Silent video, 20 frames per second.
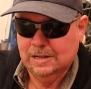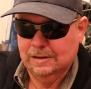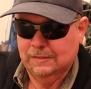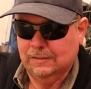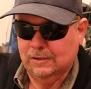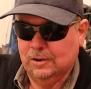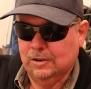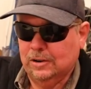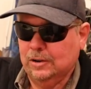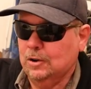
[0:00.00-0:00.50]
I've
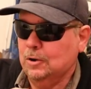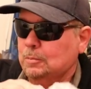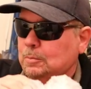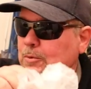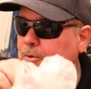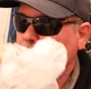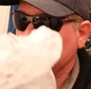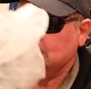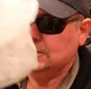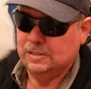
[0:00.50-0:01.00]
already
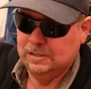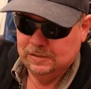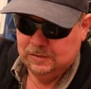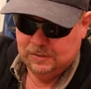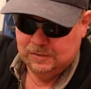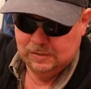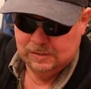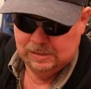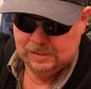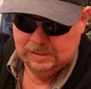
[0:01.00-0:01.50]
opened
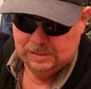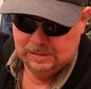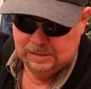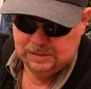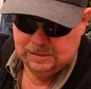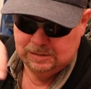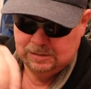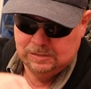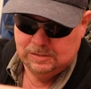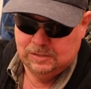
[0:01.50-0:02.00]
this,
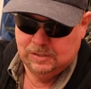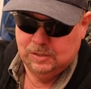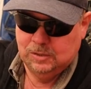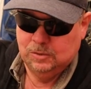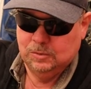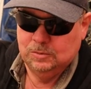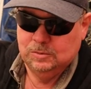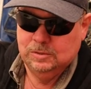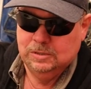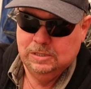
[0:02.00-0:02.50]

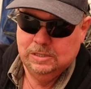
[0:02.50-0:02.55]
so